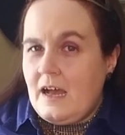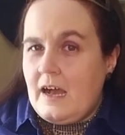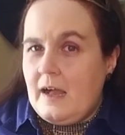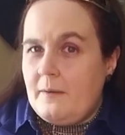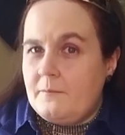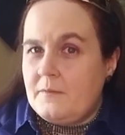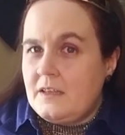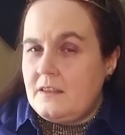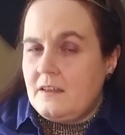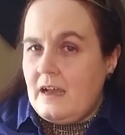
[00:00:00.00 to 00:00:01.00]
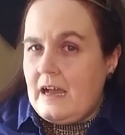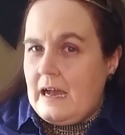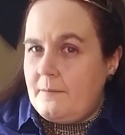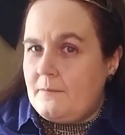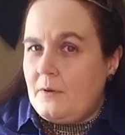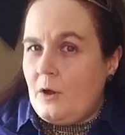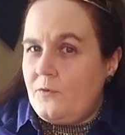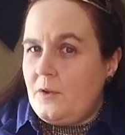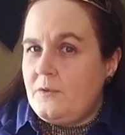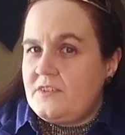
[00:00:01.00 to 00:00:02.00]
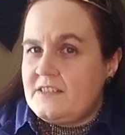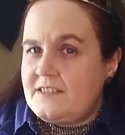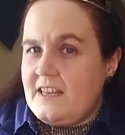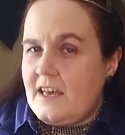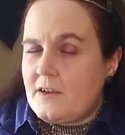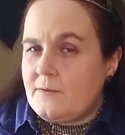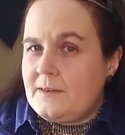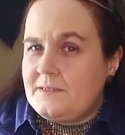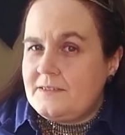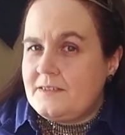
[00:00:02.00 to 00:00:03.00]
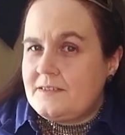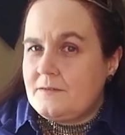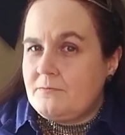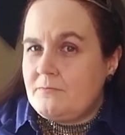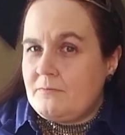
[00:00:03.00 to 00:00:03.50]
I'm hopeful since the other ones